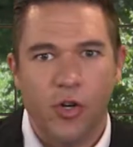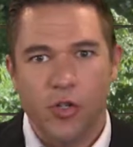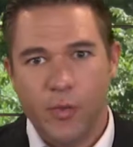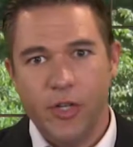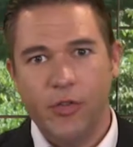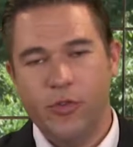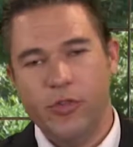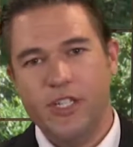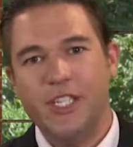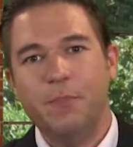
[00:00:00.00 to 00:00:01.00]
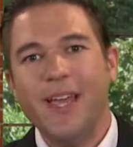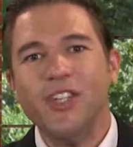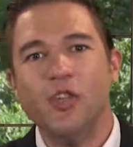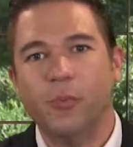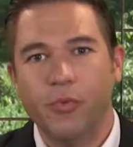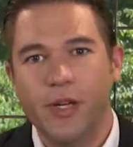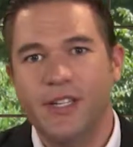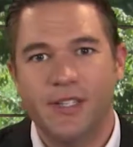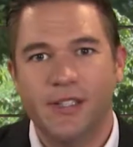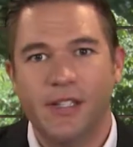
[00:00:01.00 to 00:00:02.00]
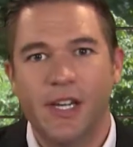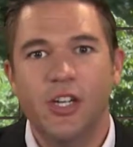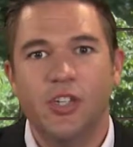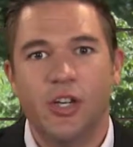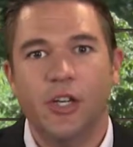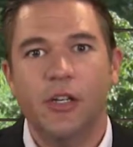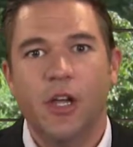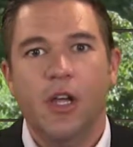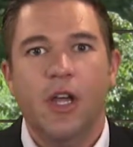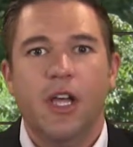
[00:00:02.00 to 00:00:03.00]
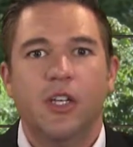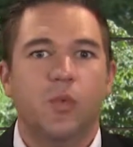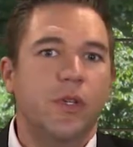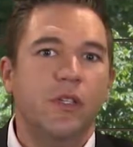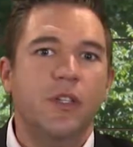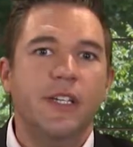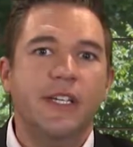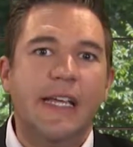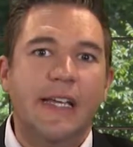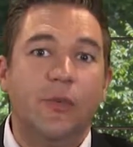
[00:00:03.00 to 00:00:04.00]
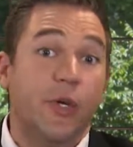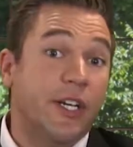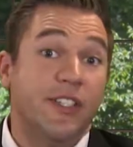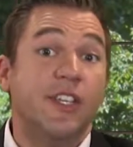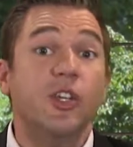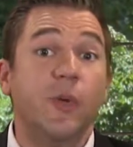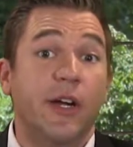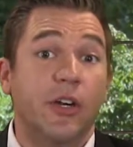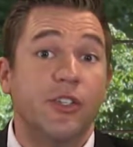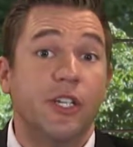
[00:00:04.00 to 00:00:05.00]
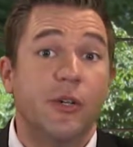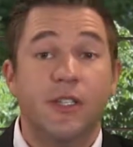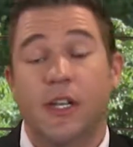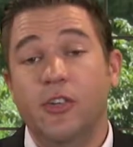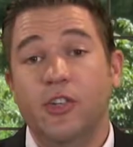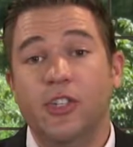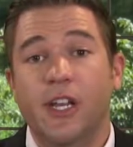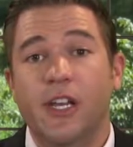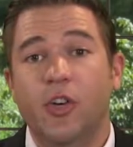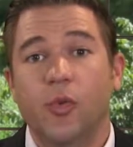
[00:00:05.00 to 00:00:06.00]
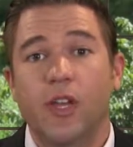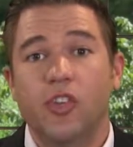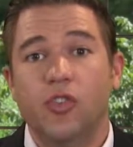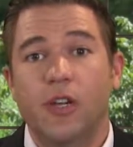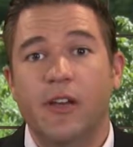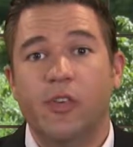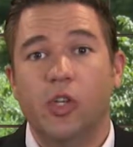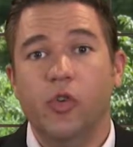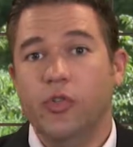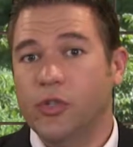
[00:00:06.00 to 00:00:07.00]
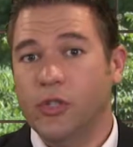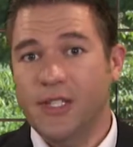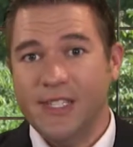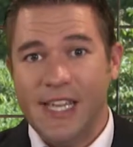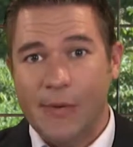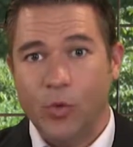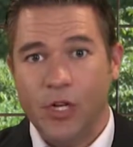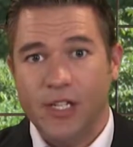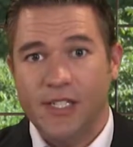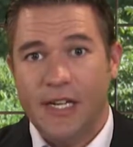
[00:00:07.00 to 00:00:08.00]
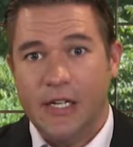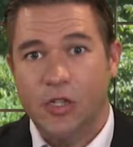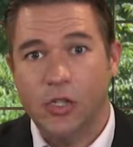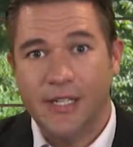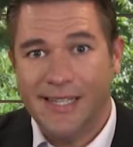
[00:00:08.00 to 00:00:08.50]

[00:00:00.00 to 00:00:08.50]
as we go through a special presentation as we're continuing our series on understanding creation and evolution. This time we're going to take a look at